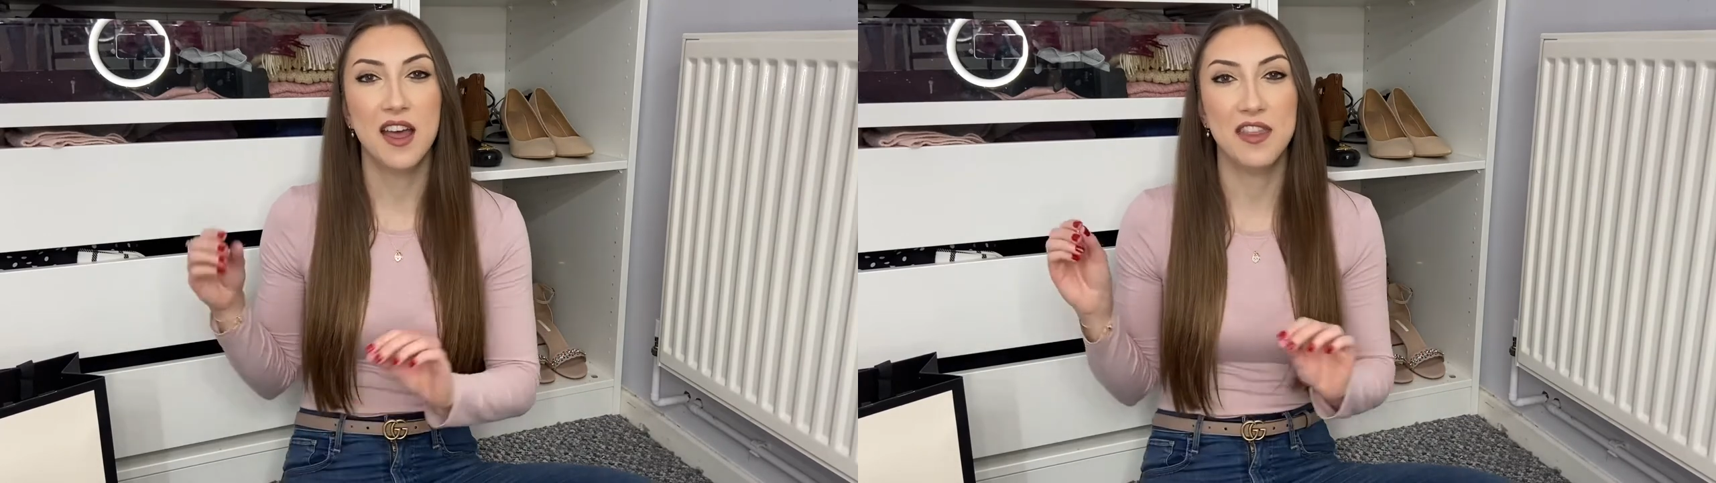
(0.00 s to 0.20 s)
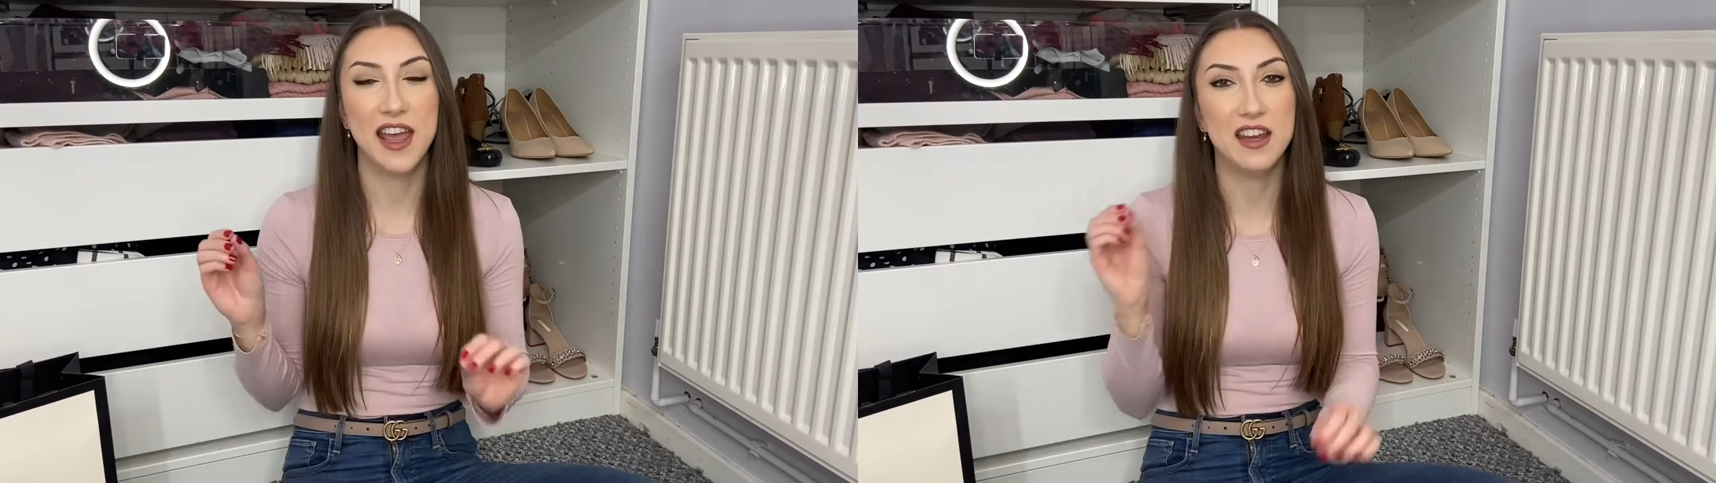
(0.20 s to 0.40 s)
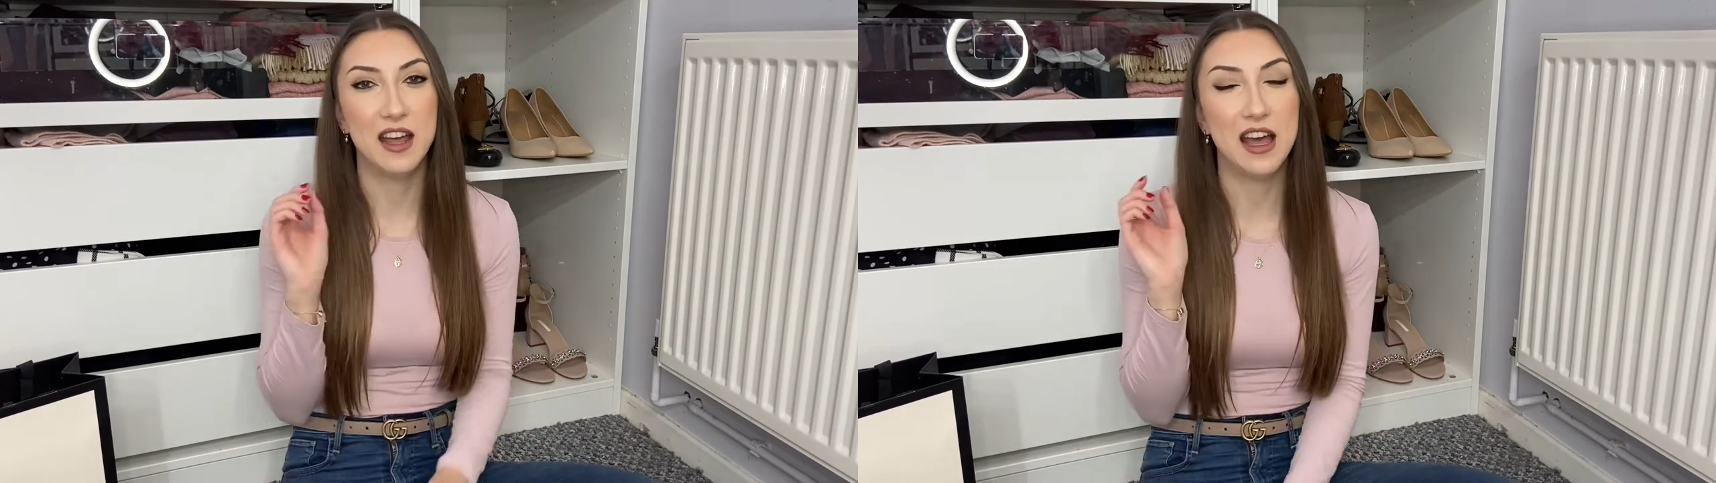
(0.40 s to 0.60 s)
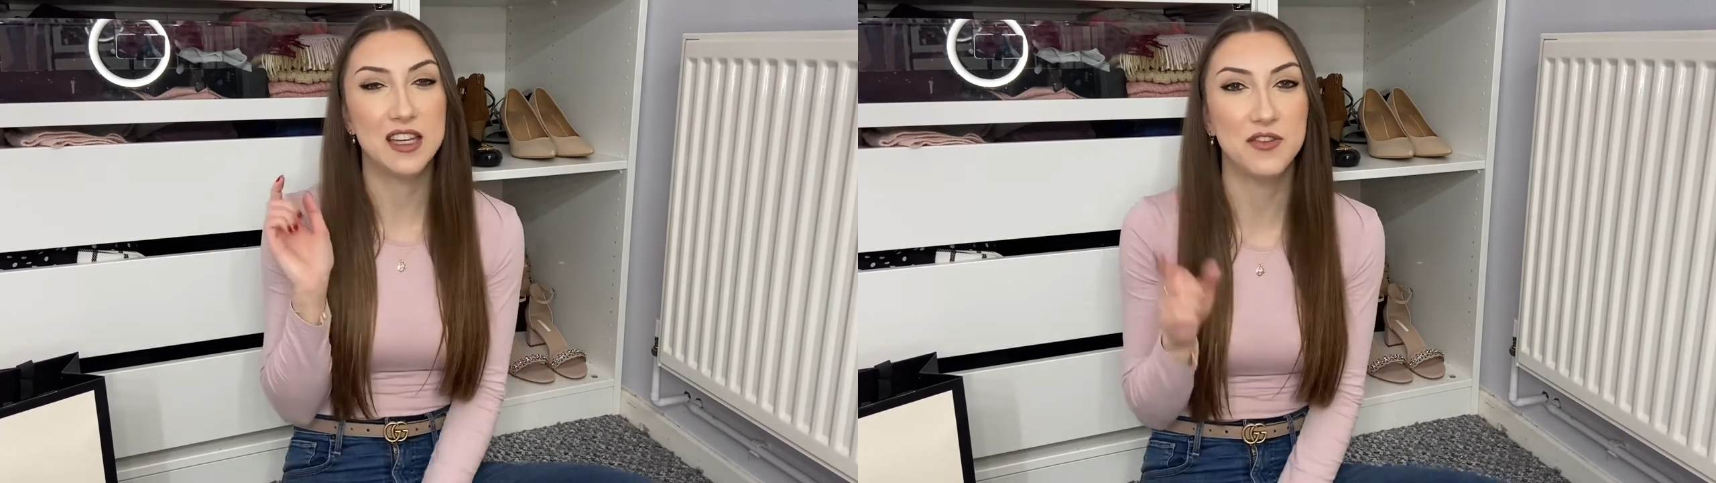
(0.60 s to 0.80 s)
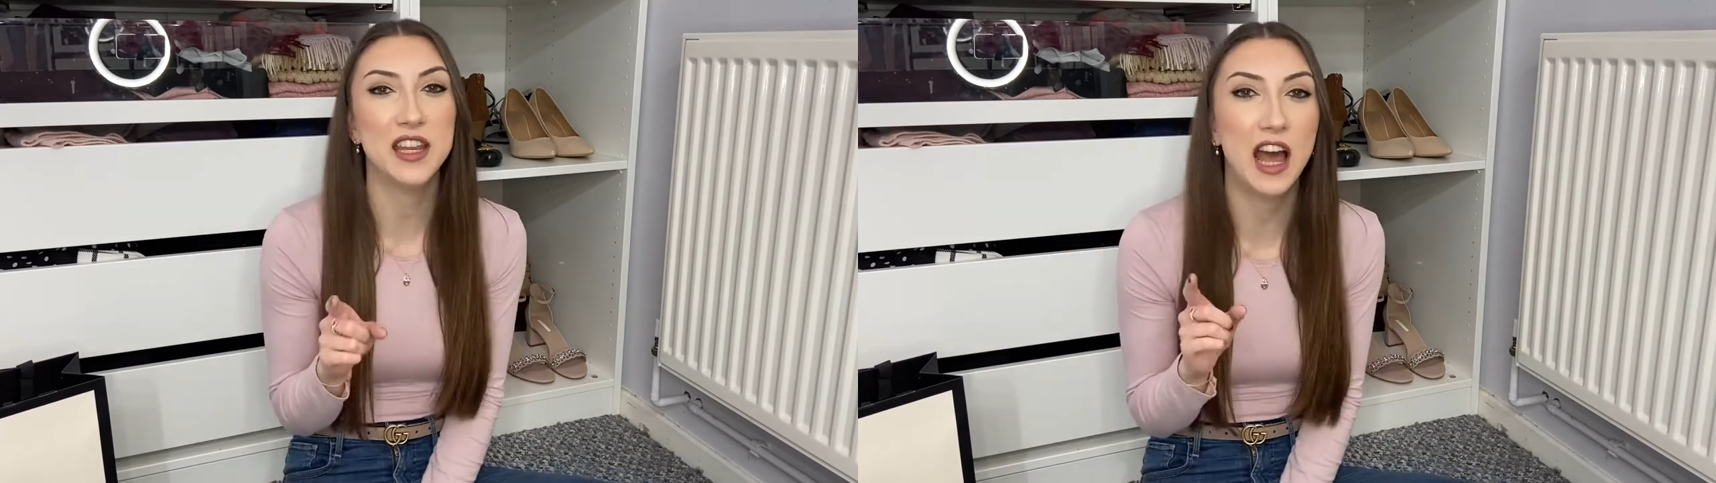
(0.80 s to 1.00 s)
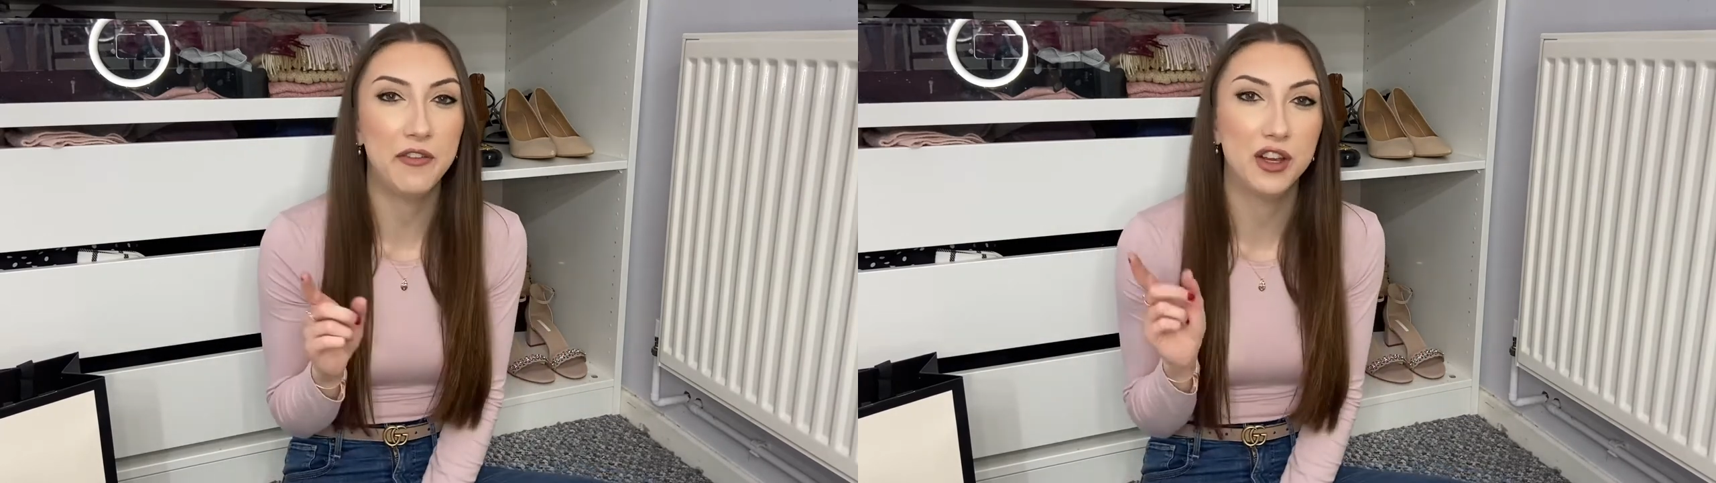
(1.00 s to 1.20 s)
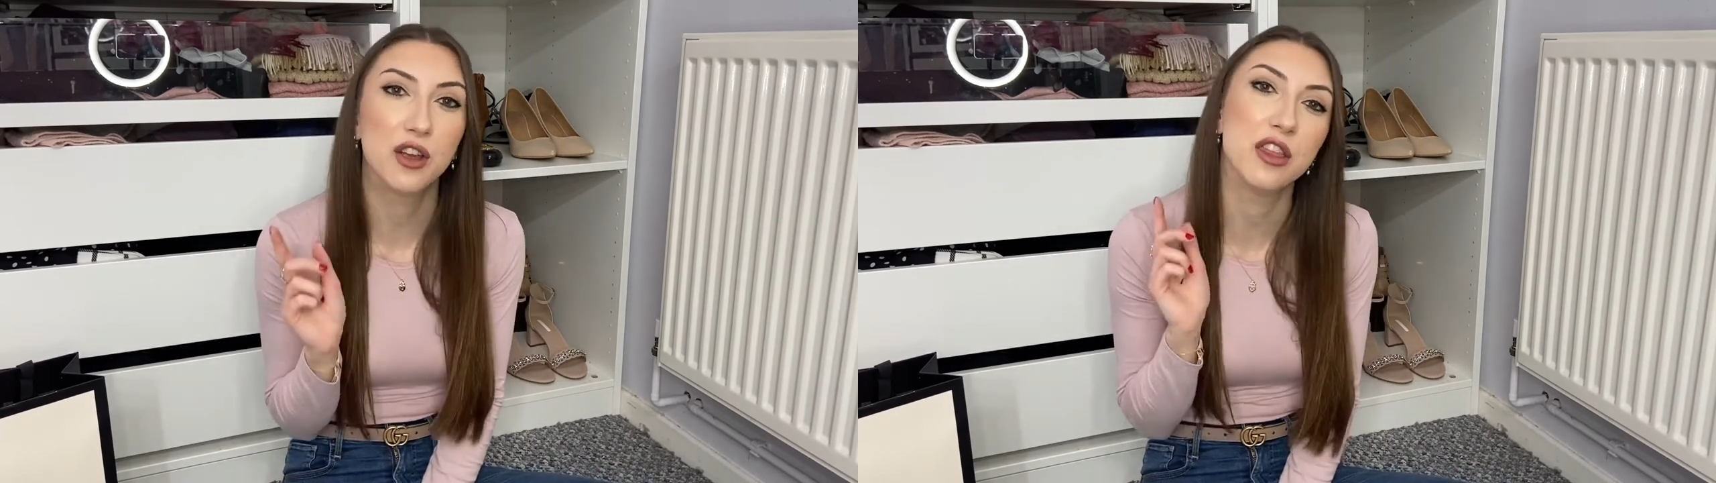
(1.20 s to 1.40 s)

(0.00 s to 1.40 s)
then definitely have a look